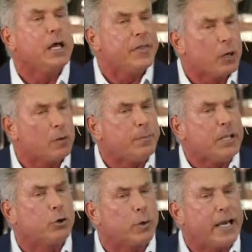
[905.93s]
There would
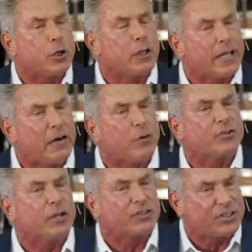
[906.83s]
be greater
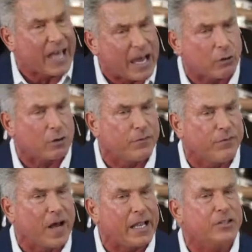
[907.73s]
levels of
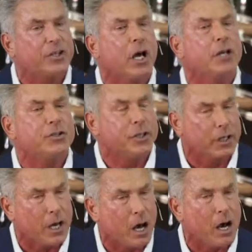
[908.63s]
sacrifice unto
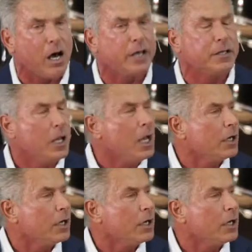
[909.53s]
God